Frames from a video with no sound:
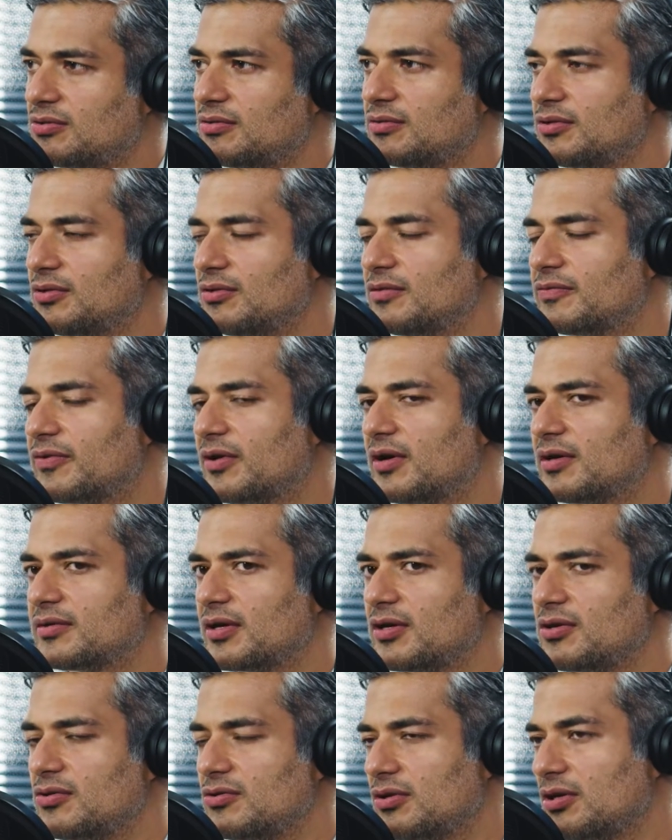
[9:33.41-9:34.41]
you felt
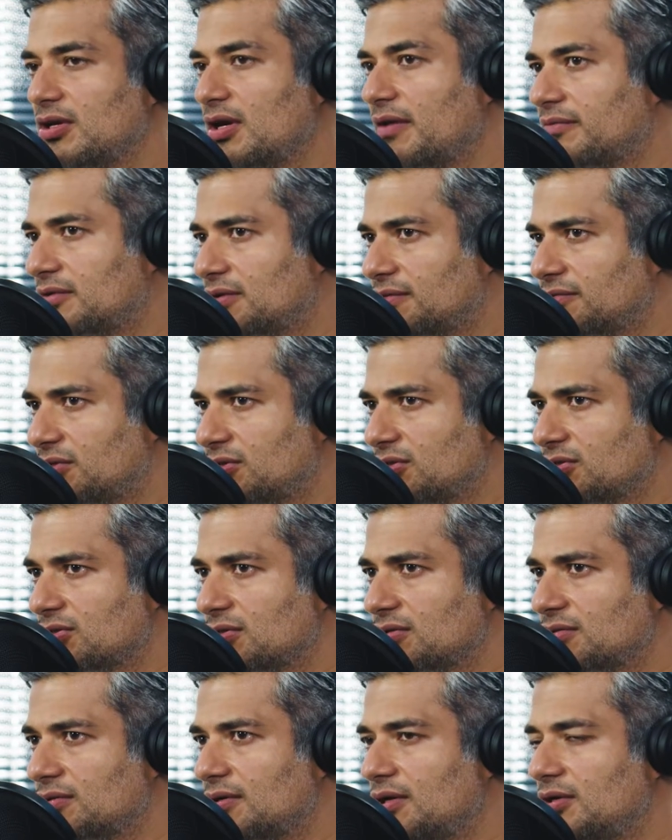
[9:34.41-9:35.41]
that you didn't have enough tissue,